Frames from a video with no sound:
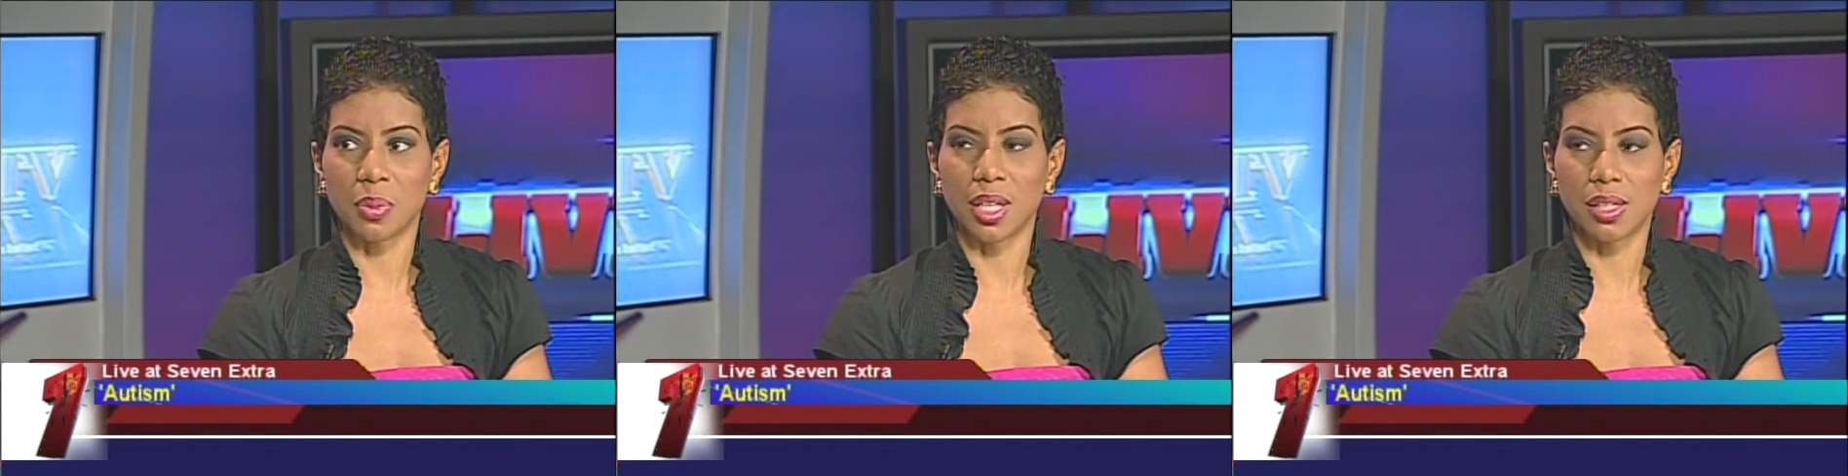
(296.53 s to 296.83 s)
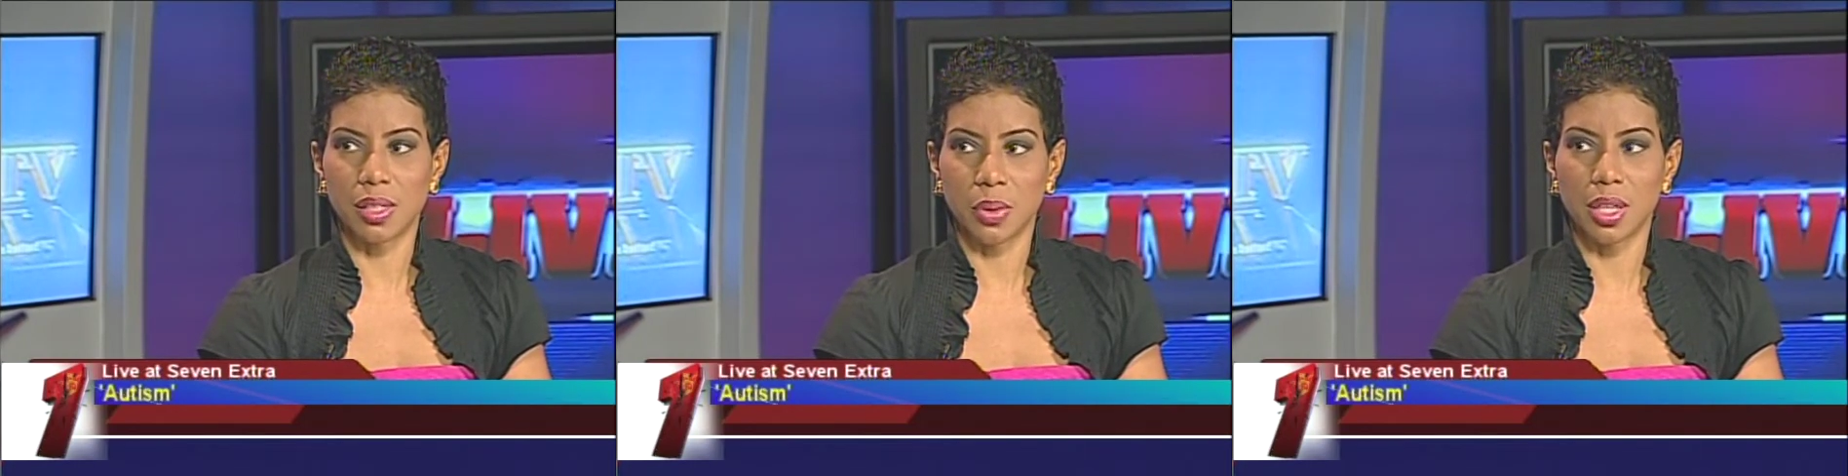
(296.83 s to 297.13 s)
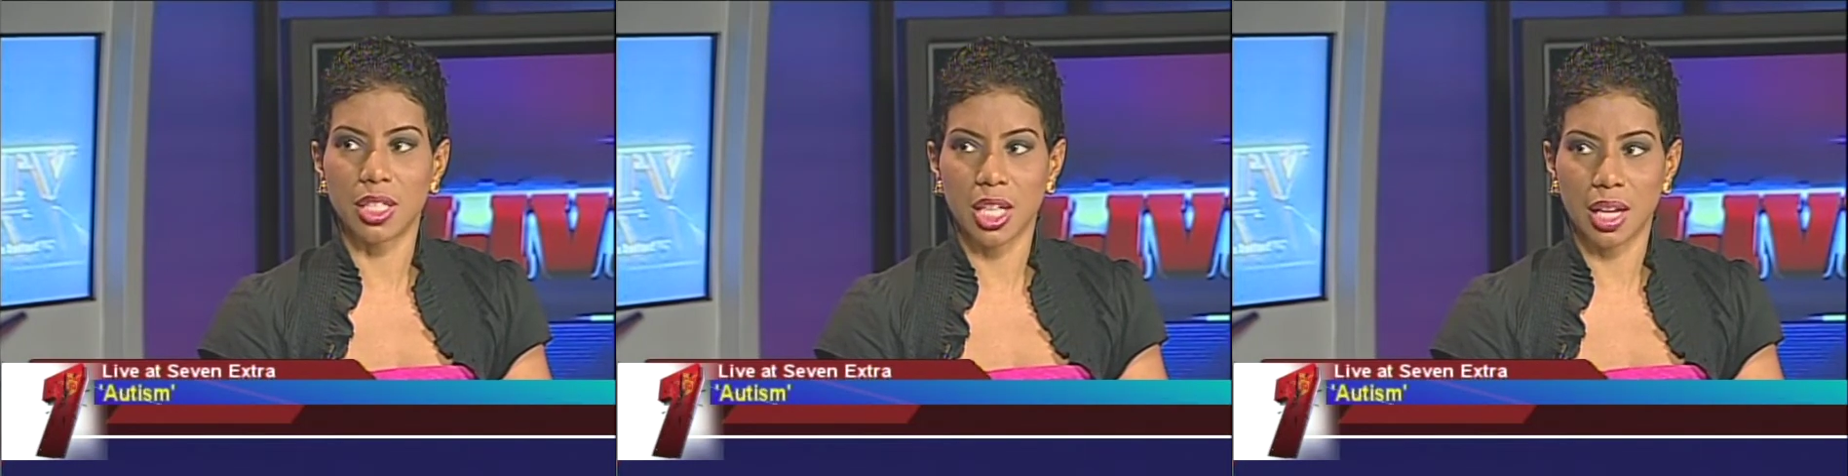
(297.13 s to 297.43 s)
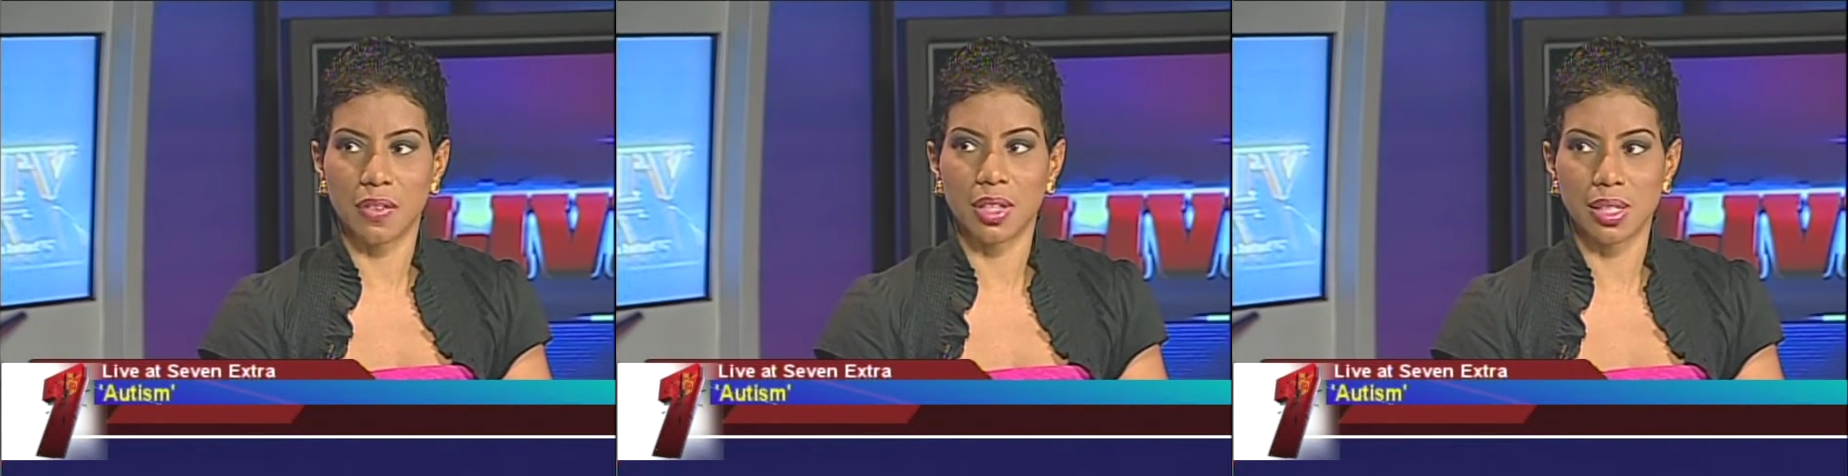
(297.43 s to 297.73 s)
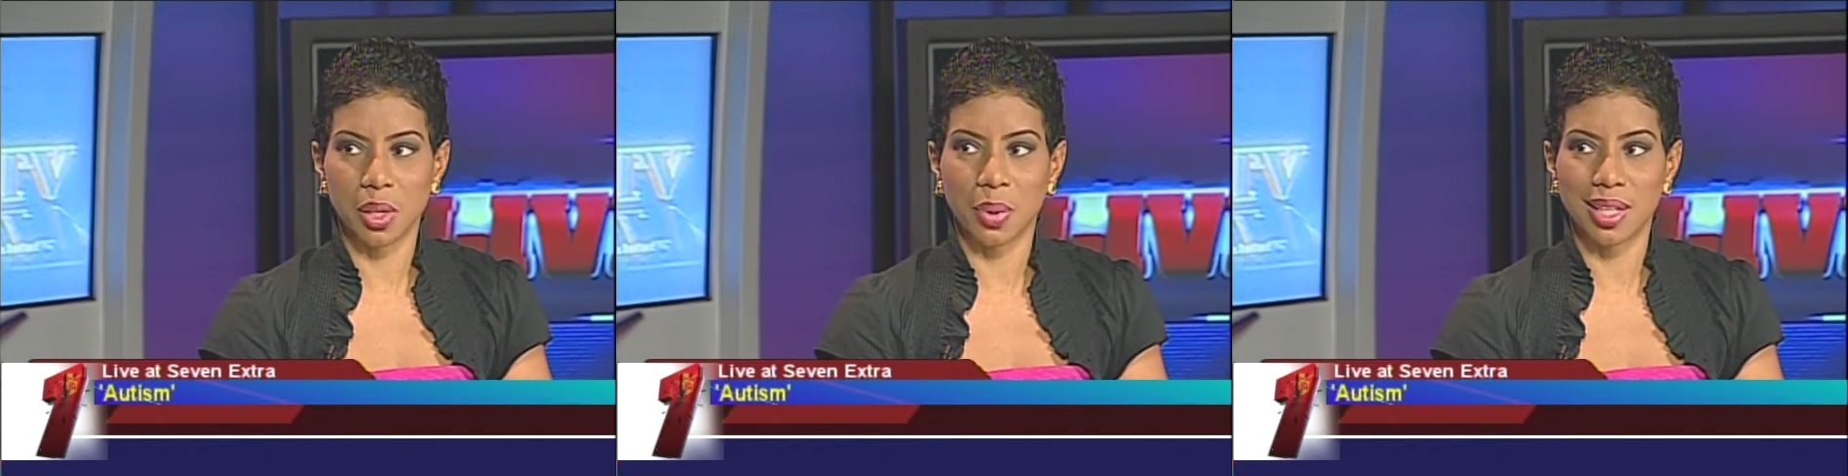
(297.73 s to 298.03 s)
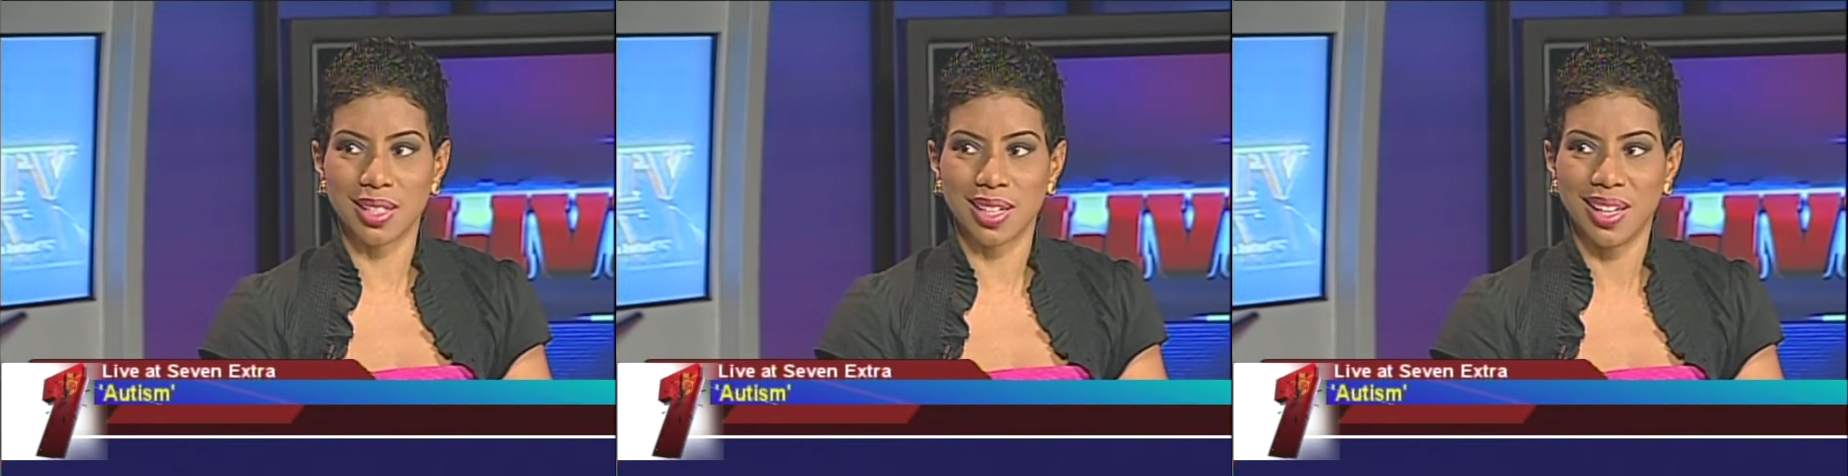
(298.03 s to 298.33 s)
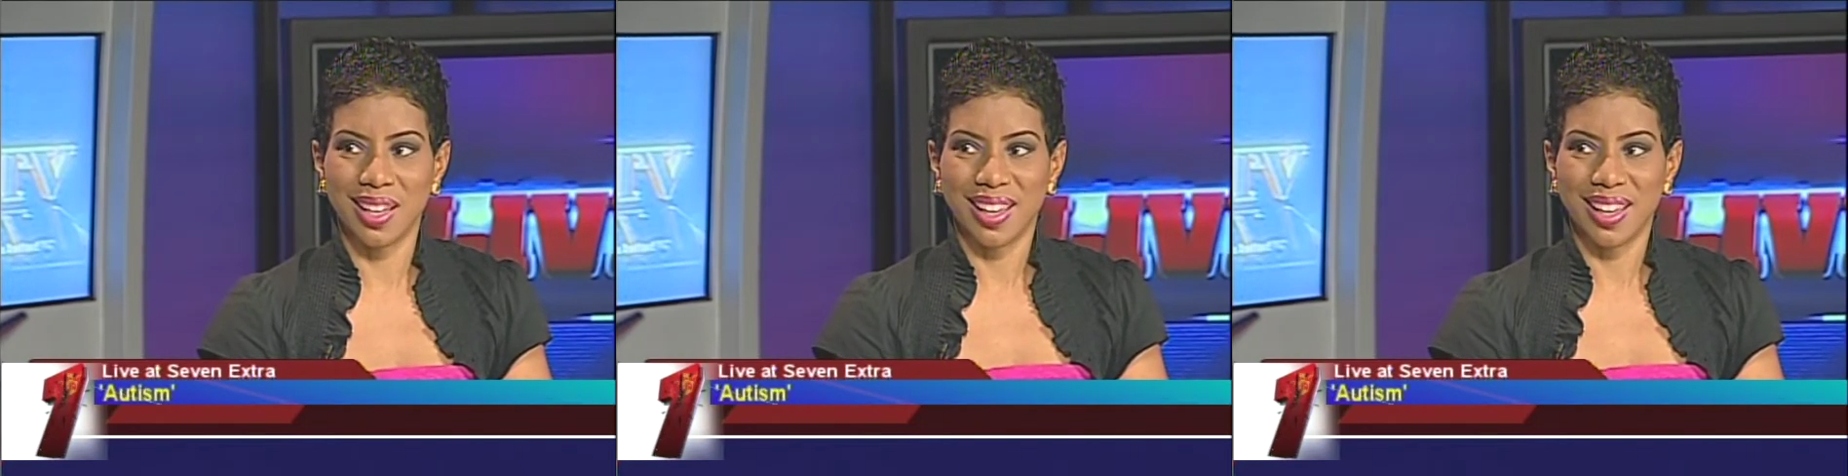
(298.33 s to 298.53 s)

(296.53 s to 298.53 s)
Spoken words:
but you see, when your child has a disability,